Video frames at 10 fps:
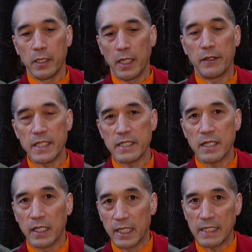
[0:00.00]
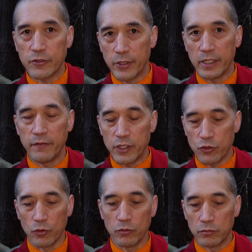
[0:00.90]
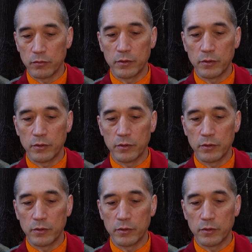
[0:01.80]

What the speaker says: Now this lesser individual,